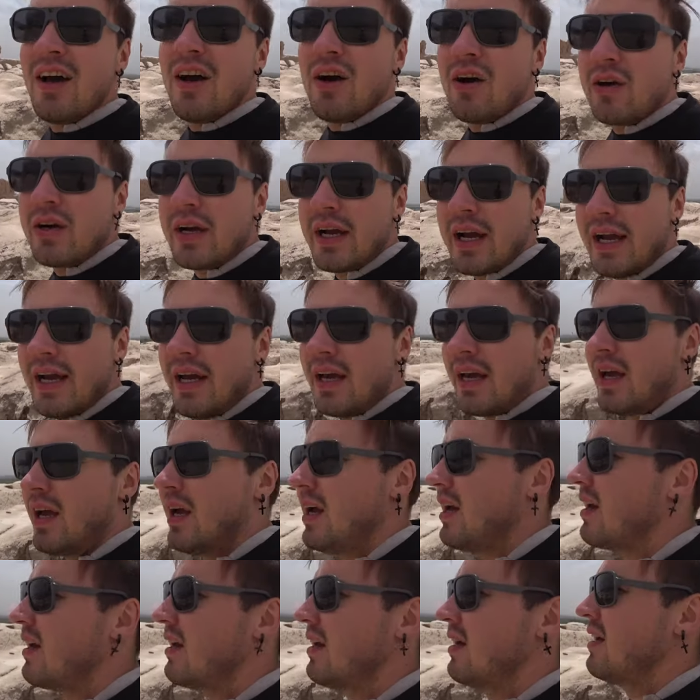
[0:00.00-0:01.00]
Okay,
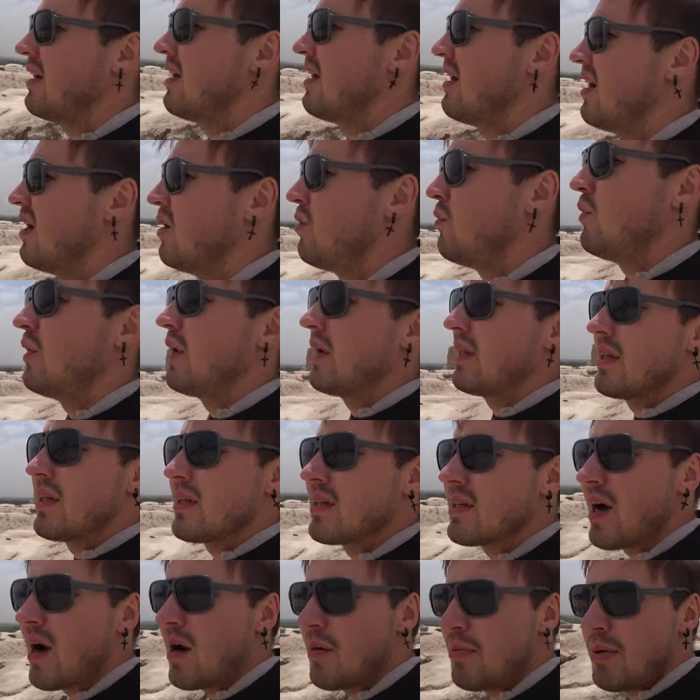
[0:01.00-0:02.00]
we're at the
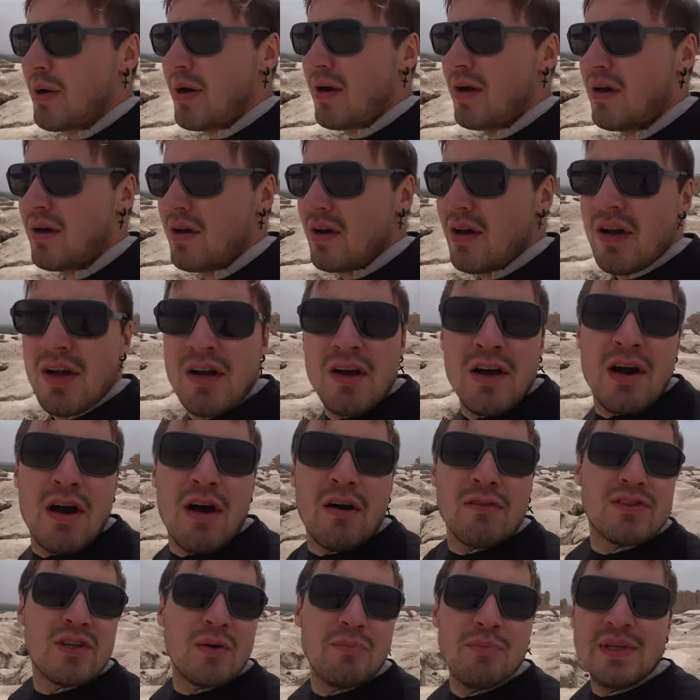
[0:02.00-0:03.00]
top
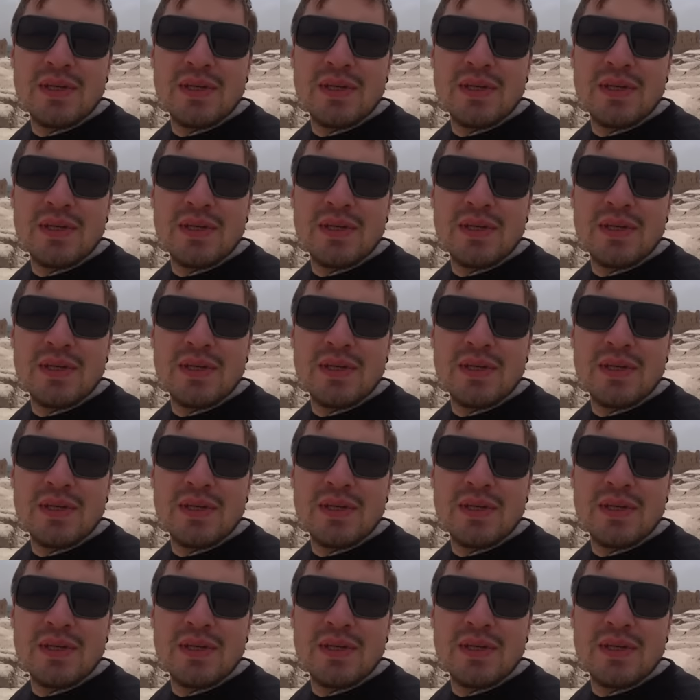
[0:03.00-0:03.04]
of the